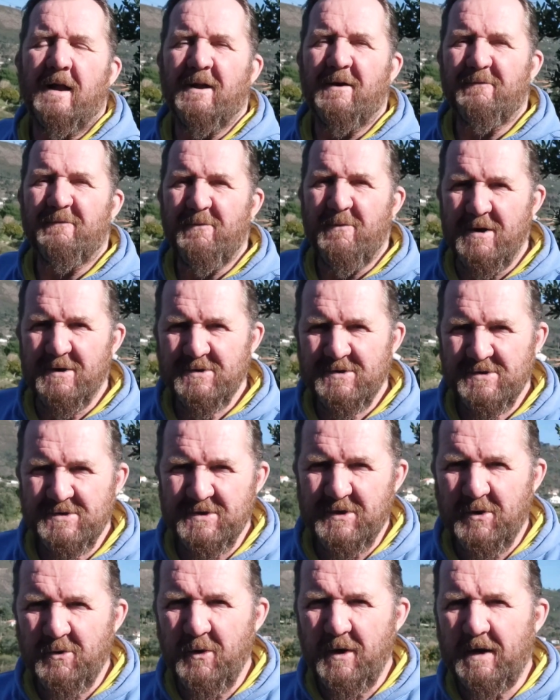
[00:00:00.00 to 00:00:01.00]
Hello everyone,
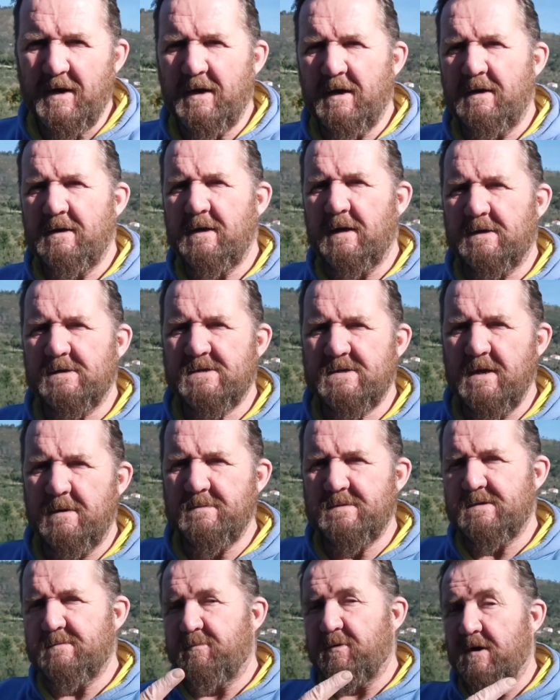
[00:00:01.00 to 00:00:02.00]
just a quick next
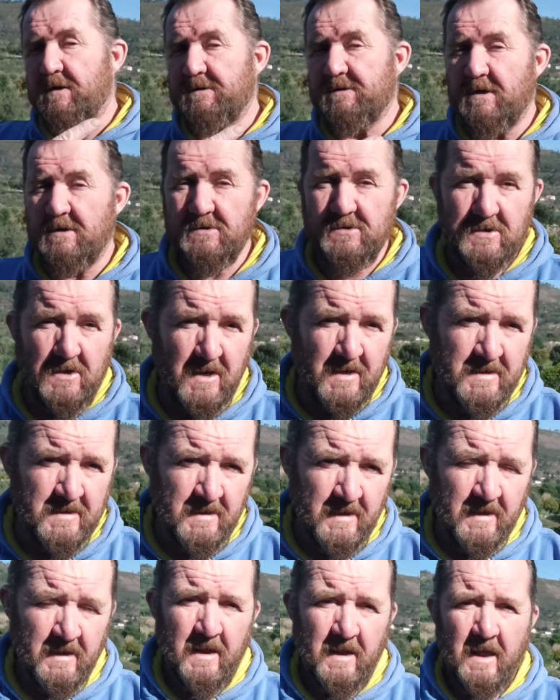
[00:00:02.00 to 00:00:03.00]
tips, bright sunshine.
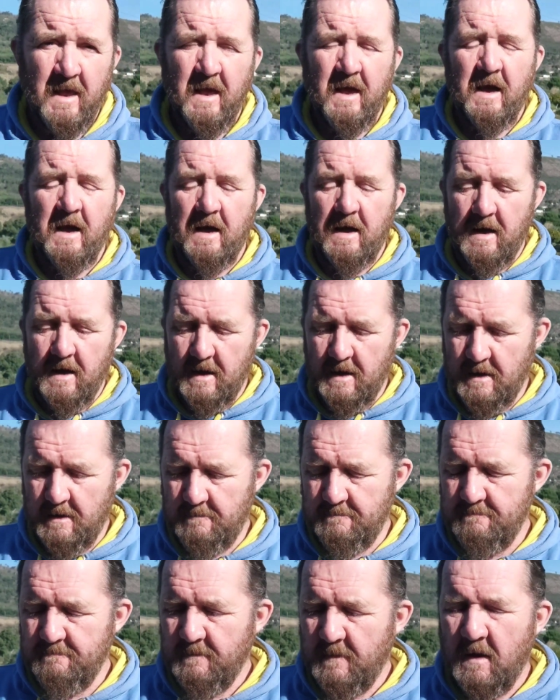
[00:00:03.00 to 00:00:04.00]

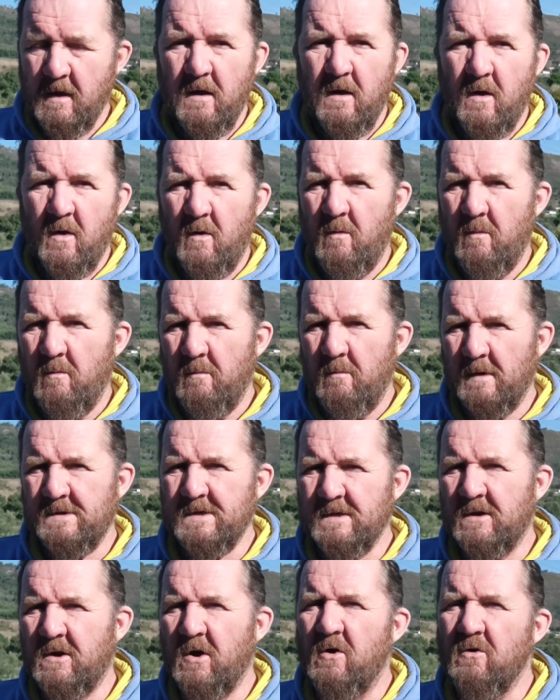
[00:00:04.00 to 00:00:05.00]
Um,
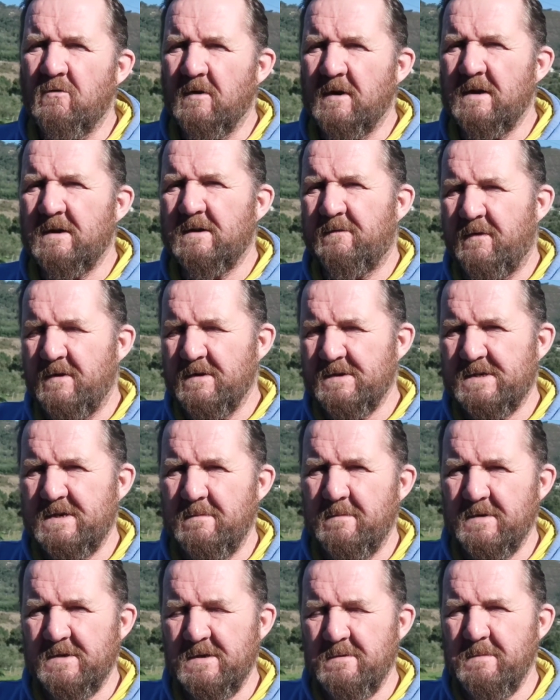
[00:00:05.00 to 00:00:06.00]
mixing concrete is very
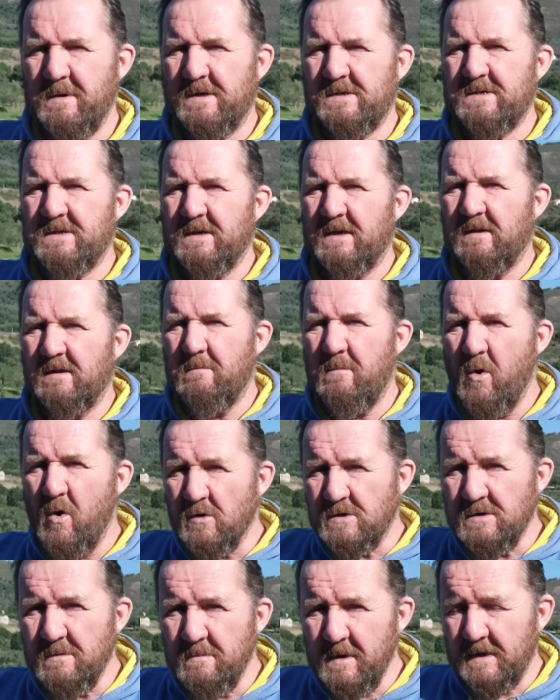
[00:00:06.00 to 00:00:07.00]
similar to mixing the
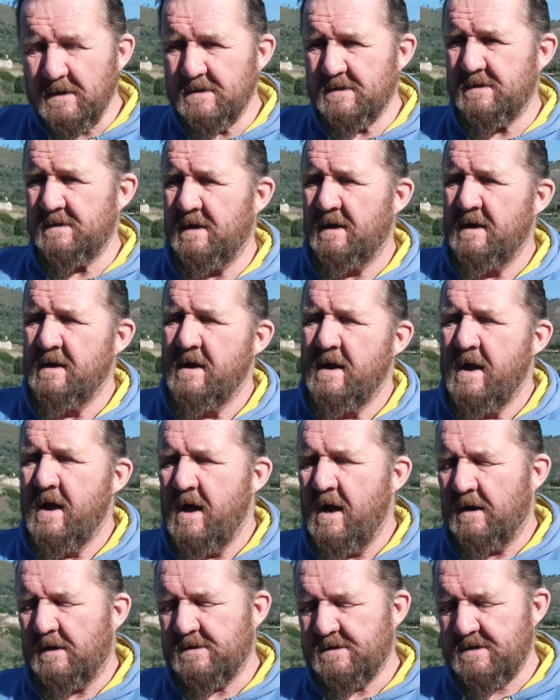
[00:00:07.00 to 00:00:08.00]
mortar mix,
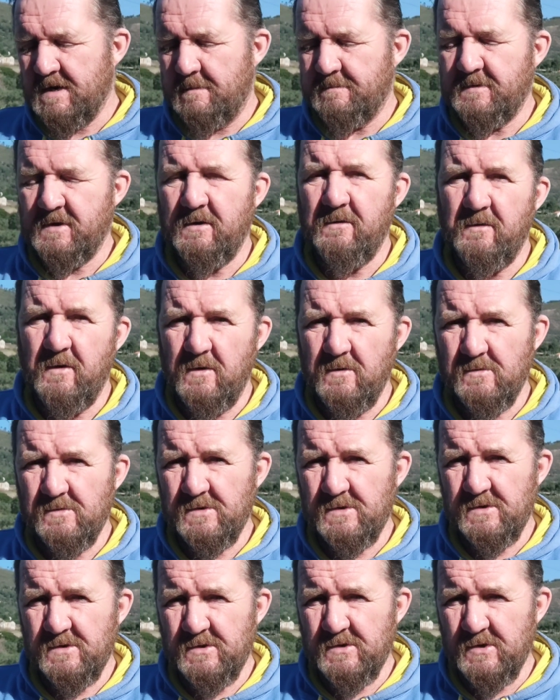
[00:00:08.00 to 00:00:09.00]
except you
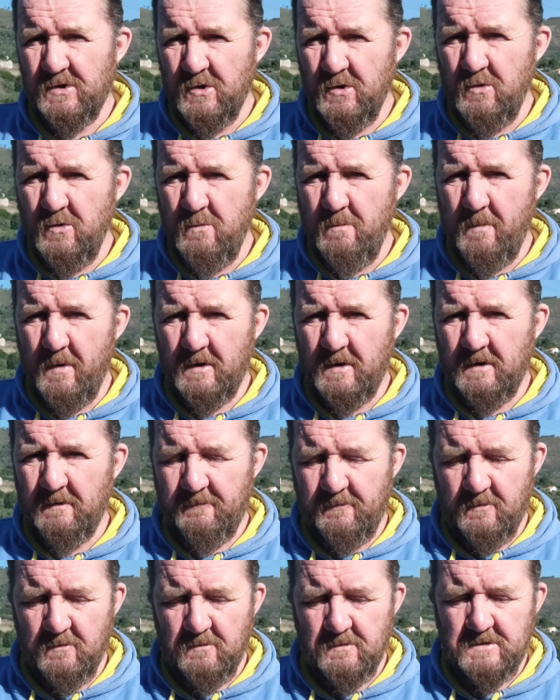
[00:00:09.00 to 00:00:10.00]
use two
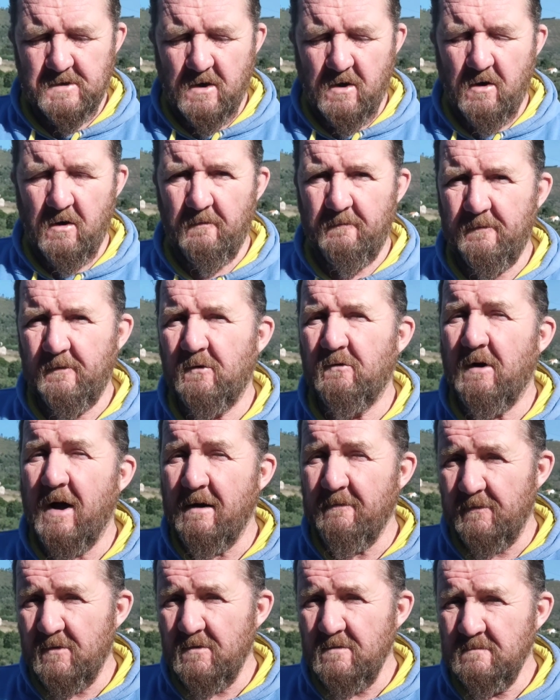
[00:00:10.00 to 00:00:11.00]
bucketfuls of
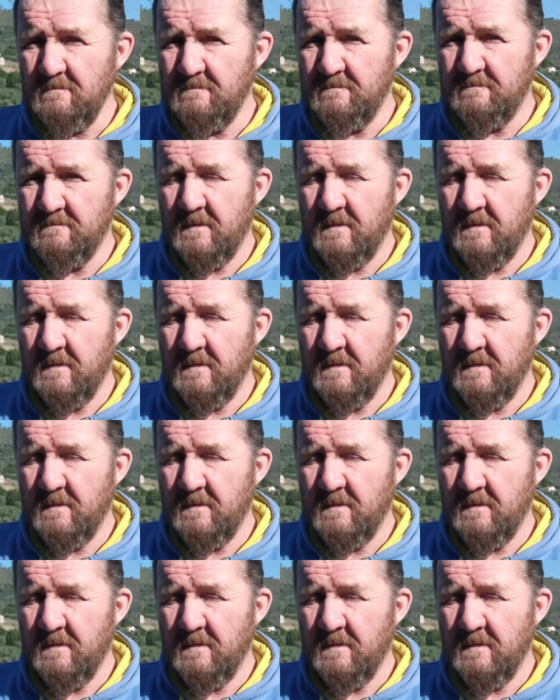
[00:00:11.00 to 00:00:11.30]
gravel,